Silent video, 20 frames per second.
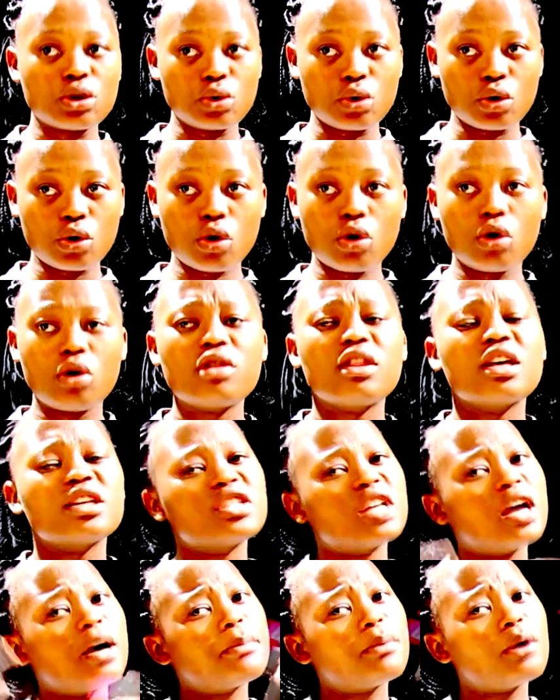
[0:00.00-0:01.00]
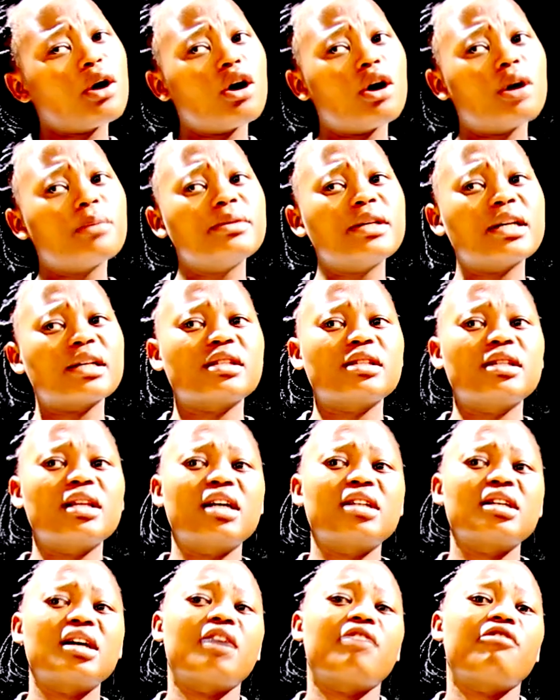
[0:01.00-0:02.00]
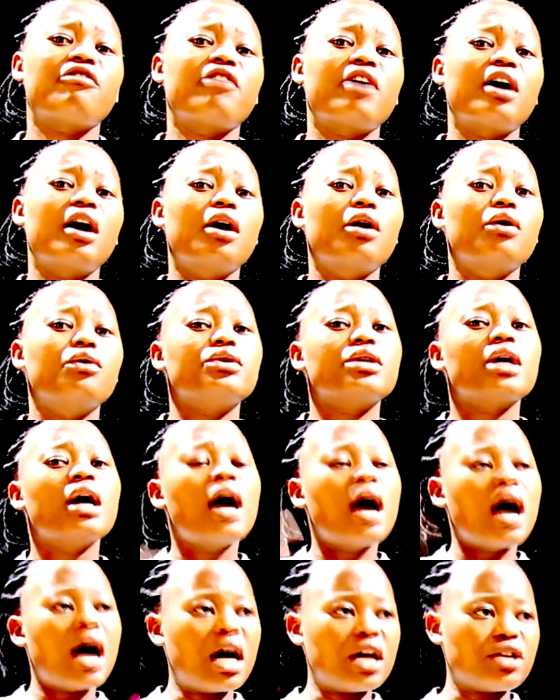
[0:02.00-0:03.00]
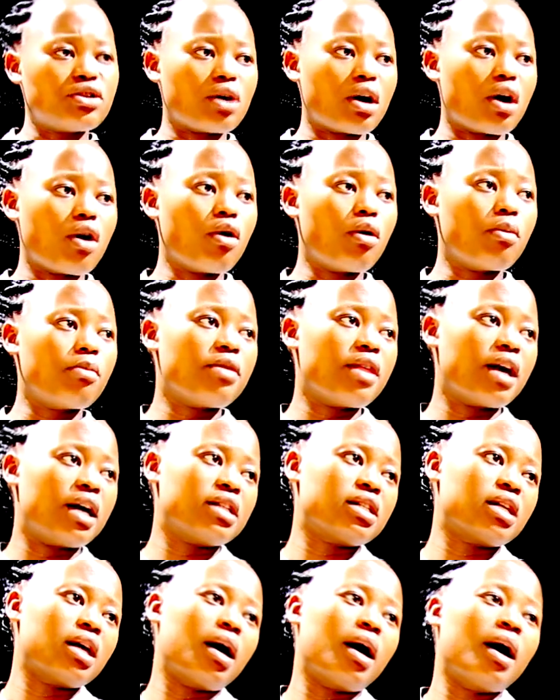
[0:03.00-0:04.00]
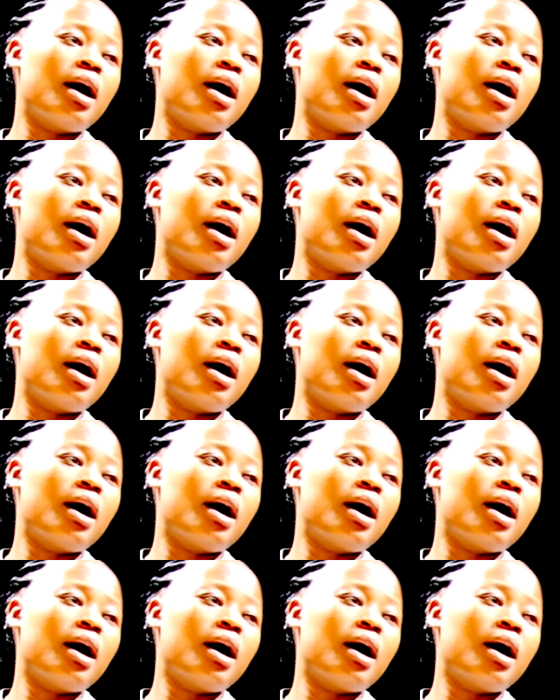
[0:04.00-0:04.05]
know? Or the sharp objects that are found at your home that